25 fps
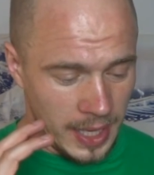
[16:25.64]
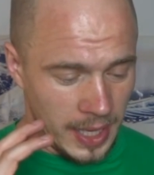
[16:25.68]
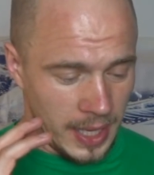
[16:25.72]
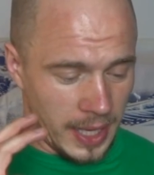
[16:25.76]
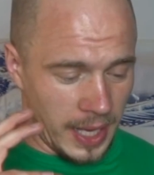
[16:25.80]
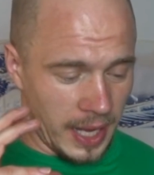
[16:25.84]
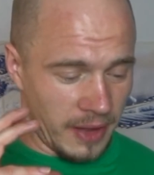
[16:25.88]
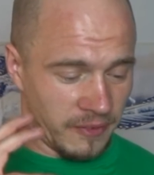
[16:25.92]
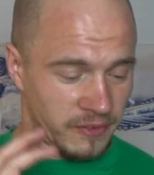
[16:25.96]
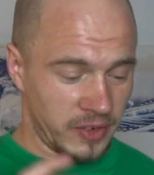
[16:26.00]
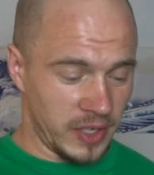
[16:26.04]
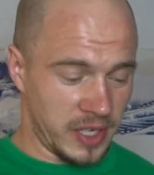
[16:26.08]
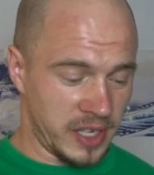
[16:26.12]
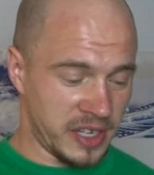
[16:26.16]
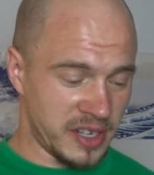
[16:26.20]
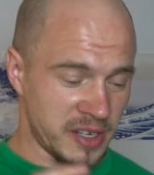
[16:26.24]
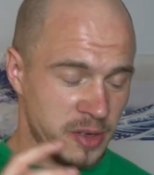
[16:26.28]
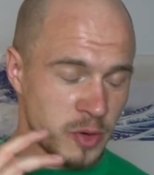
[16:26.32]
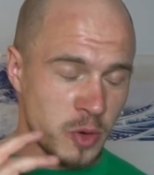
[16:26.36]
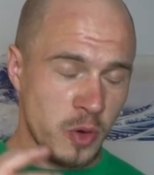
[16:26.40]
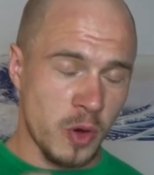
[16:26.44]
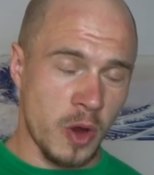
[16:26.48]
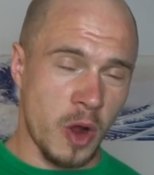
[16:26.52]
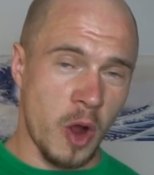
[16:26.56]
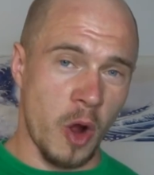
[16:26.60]
if it's
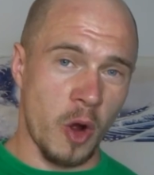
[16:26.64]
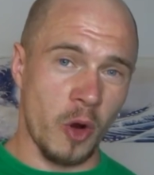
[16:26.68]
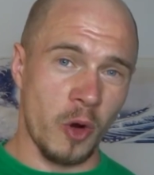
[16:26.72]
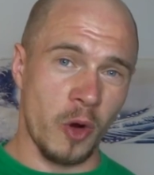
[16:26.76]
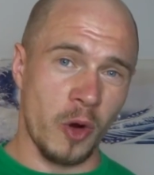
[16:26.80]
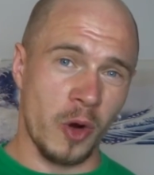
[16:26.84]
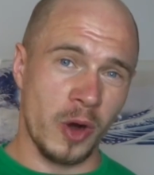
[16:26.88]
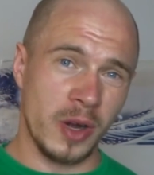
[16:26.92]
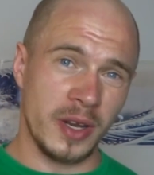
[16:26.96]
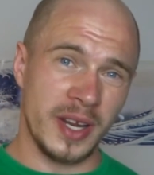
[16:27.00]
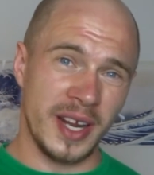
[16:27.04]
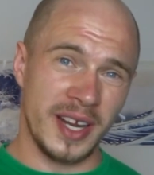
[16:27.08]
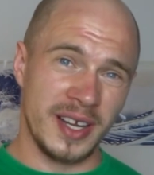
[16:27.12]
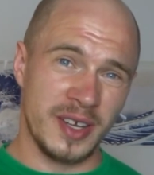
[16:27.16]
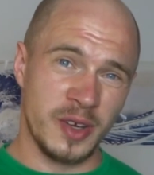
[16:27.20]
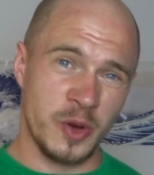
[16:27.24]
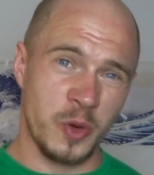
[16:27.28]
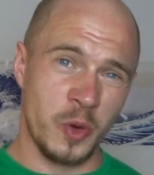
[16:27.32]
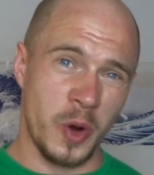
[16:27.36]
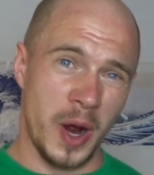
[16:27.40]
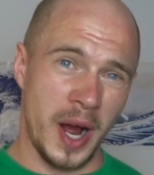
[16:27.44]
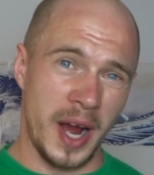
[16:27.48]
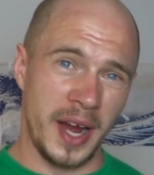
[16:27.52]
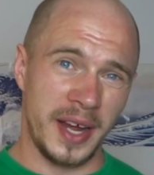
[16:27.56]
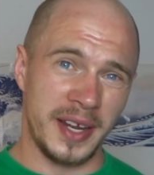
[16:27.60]
too cold and
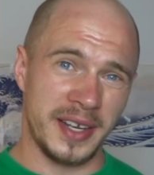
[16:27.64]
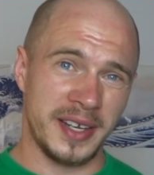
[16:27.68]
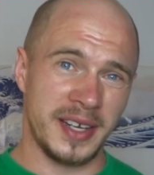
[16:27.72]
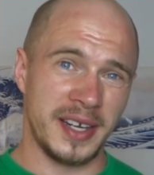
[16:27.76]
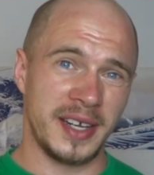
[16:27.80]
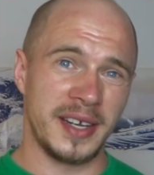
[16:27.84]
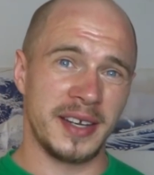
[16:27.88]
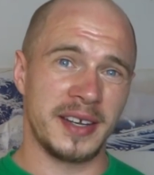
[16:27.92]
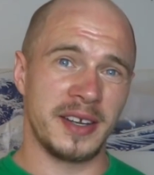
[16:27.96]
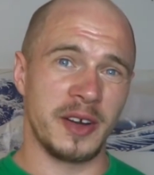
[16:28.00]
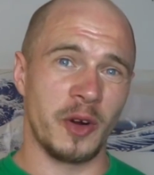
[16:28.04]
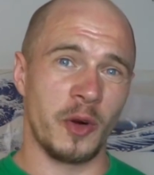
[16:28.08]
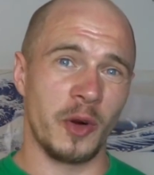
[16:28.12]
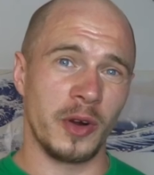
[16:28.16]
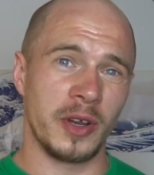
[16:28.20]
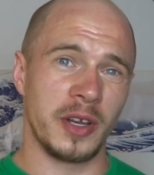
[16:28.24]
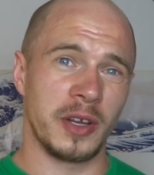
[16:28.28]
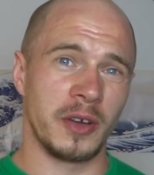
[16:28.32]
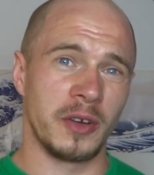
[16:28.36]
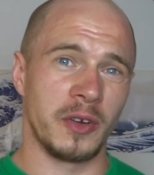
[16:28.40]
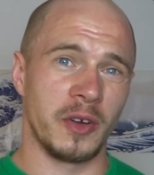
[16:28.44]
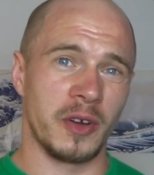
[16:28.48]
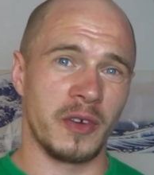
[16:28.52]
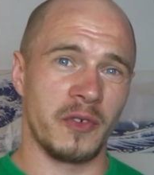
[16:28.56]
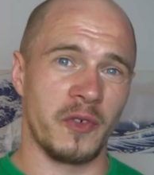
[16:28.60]
too icy, it's also
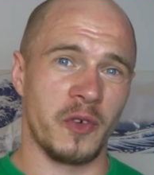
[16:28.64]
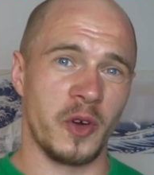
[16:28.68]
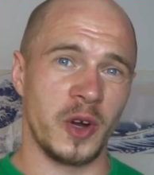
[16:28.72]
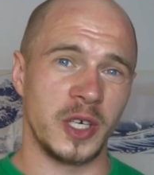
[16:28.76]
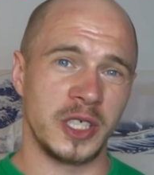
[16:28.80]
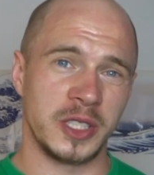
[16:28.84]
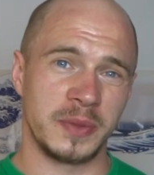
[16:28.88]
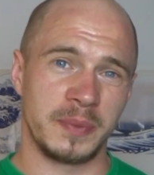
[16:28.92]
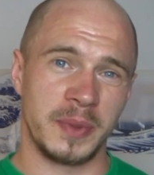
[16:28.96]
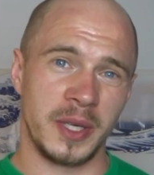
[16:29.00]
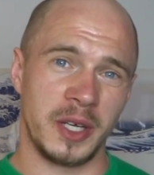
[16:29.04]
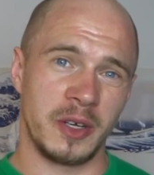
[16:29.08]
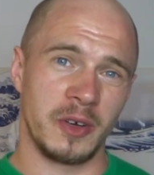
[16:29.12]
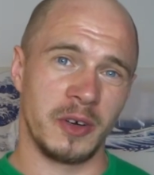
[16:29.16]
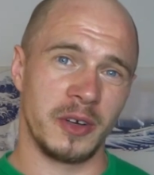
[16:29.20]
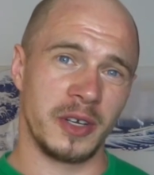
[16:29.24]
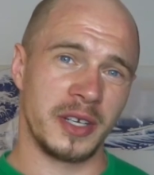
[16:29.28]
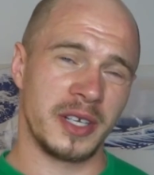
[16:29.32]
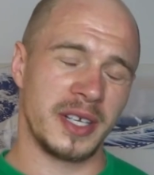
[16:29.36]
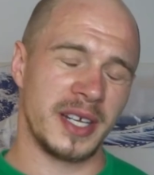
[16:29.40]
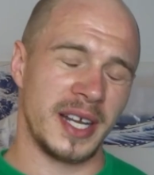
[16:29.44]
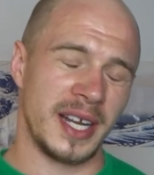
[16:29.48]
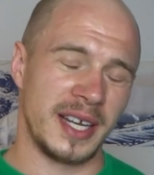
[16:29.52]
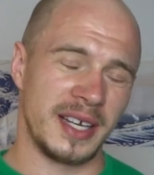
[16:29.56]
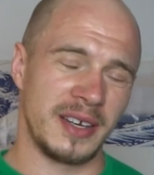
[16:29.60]
not fresh, because
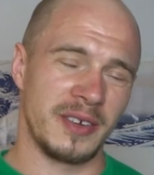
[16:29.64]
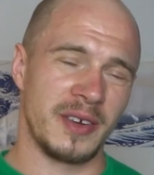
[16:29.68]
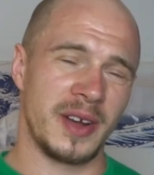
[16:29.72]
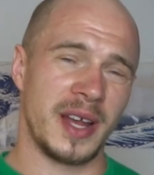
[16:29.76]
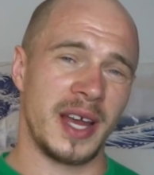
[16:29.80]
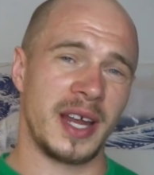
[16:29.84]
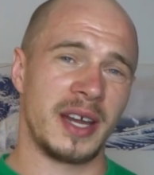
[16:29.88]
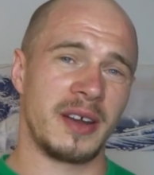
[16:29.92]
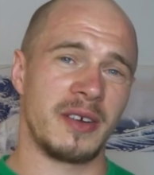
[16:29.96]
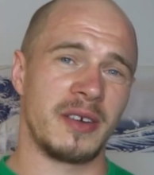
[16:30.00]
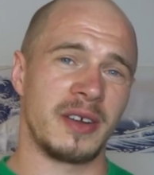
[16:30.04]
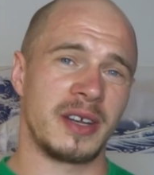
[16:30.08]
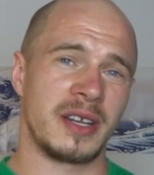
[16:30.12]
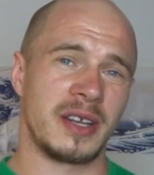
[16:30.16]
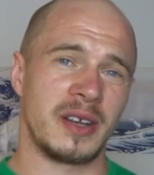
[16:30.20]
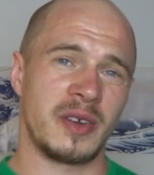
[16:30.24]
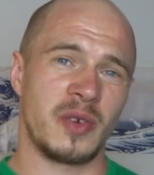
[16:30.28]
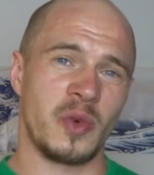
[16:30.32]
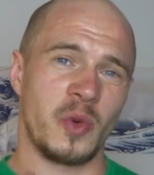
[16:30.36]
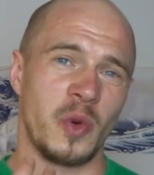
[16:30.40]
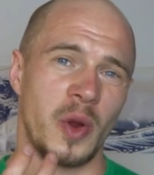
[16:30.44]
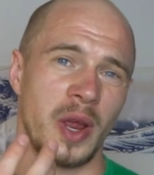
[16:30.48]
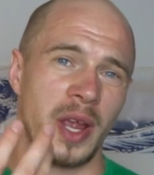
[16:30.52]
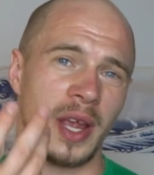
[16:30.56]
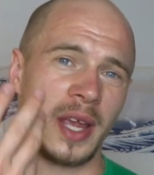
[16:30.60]
then you cannot
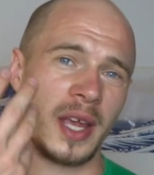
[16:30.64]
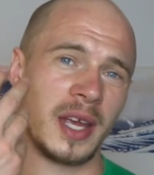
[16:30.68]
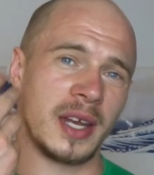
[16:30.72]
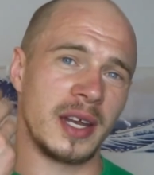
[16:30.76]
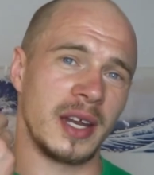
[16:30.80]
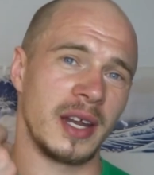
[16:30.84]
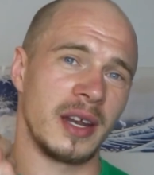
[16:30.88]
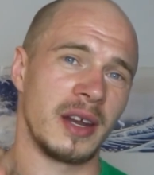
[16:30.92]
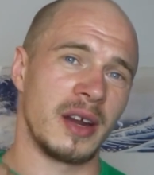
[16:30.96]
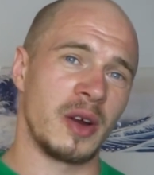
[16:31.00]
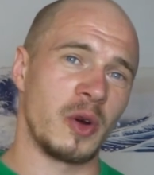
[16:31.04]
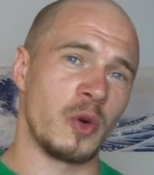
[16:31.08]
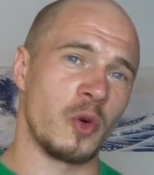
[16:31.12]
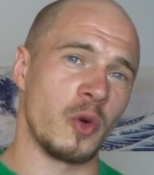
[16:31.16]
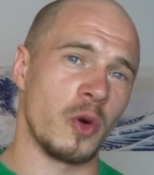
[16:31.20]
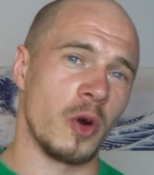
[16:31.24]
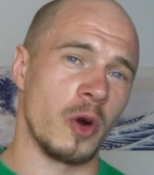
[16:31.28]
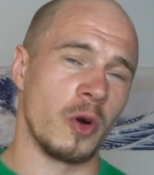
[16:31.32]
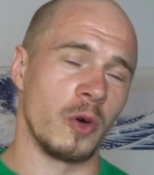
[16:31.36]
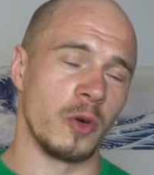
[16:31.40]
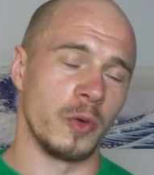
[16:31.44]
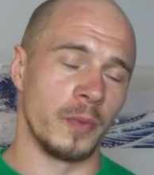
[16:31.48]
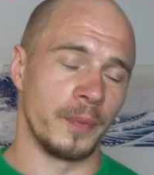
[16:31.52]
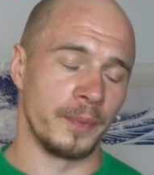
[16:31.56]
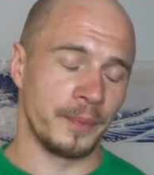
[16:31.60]
drink it in a
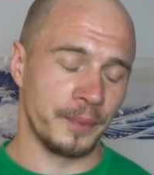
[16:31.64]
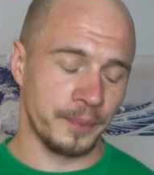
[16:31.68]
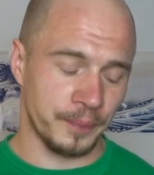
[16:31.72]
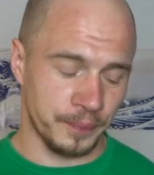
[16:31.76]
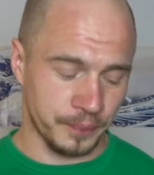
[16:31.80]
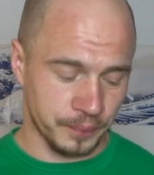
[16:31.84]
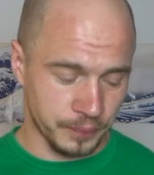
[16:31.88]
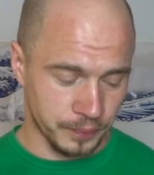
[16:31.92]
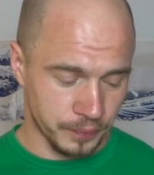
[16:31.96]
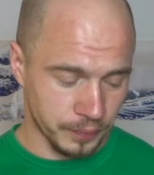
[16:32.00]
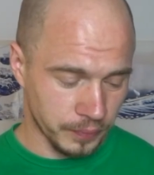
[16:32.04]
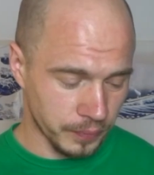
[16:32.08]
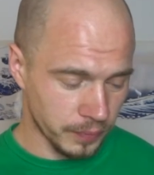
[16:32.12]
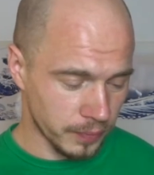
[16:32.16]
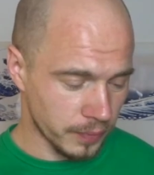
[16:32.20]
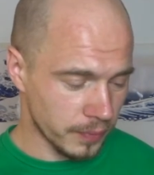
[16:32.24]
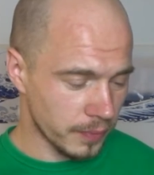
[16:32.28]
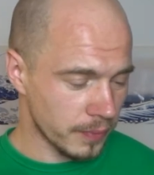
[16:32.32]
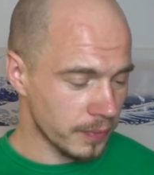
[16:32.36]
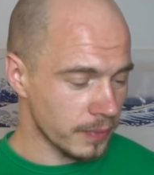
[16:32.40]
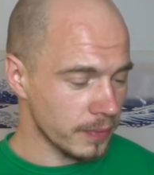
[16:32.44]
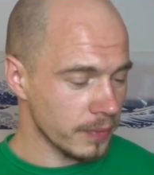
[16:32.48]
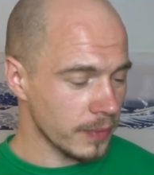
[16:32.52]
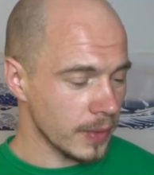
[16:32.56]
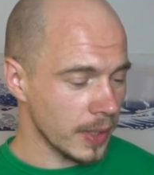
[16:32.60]
row.
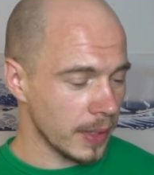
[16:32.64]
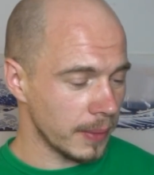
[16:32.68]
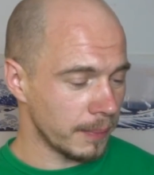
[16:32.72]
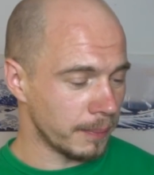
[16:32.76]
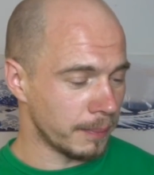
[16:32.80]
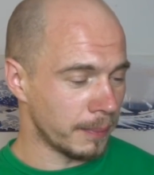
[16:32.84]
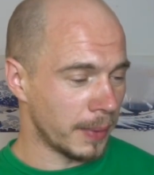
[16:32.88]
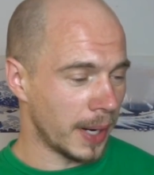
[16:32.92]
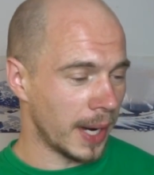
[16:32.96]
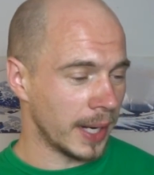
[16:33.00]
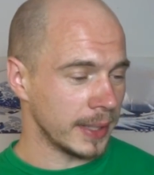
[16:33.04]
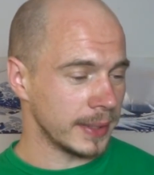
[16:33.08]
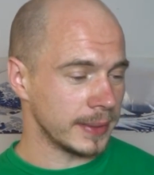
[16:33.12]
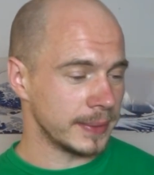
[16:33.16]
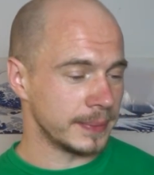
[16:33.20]
But